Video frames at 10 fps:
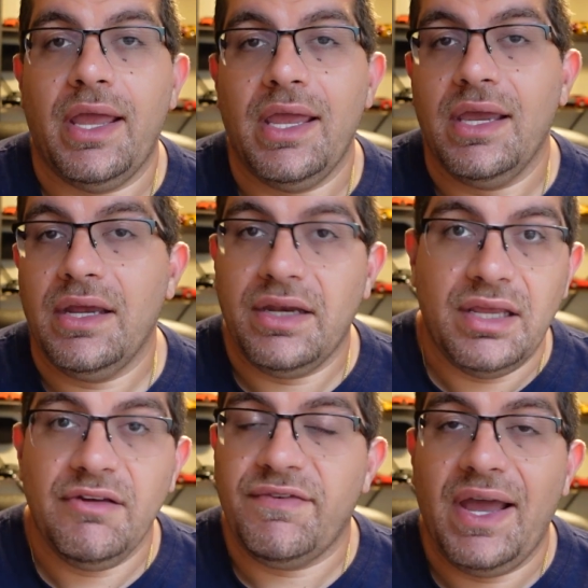And
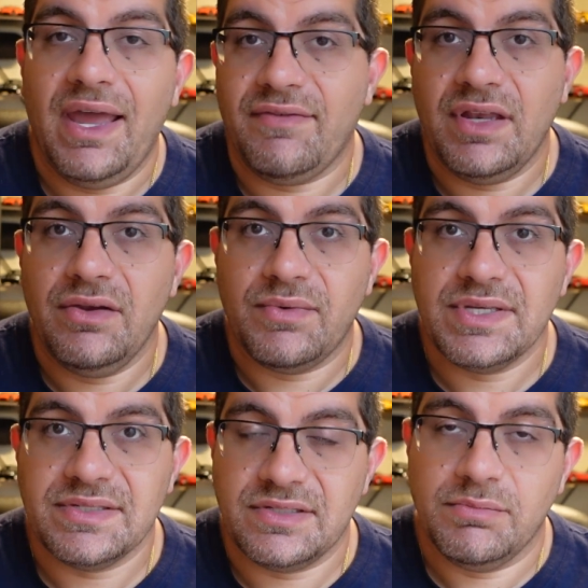if I have any
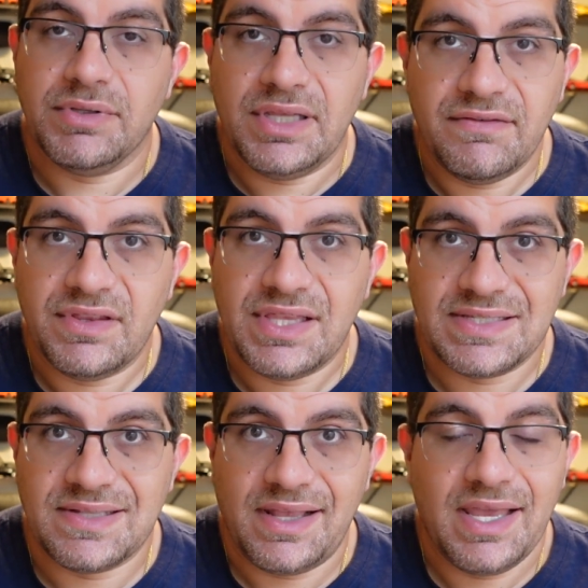reason to believe
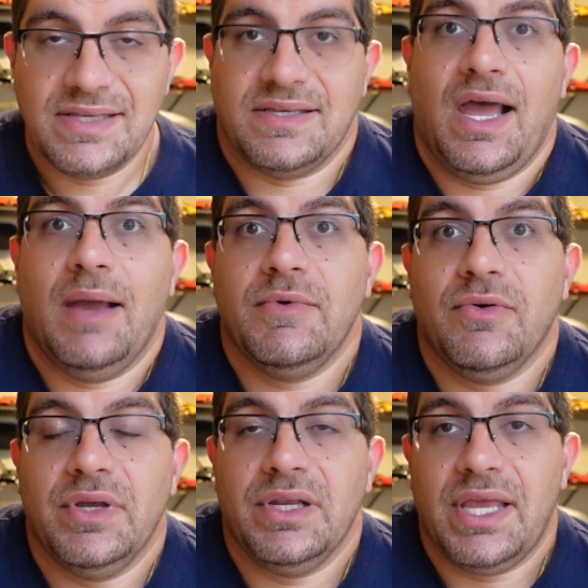that's the case, I'm
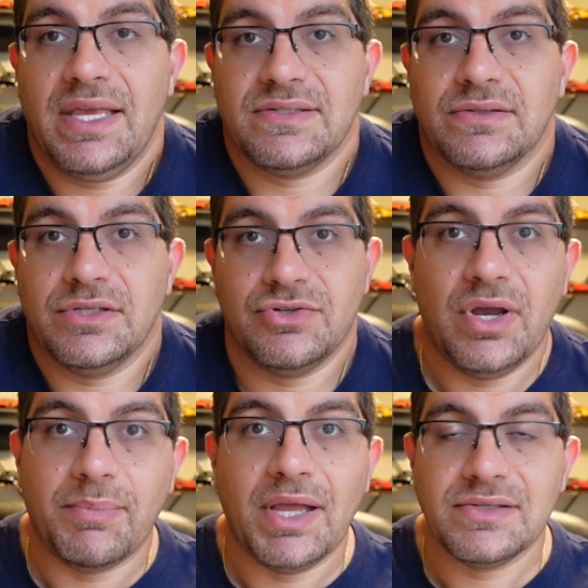going to cancel the
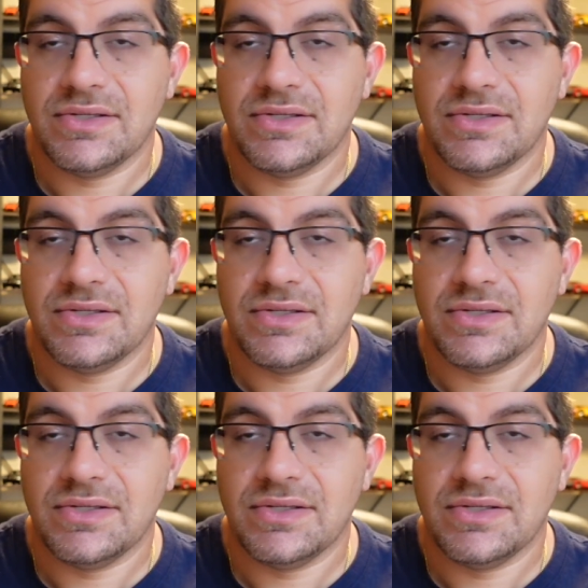trip. I'll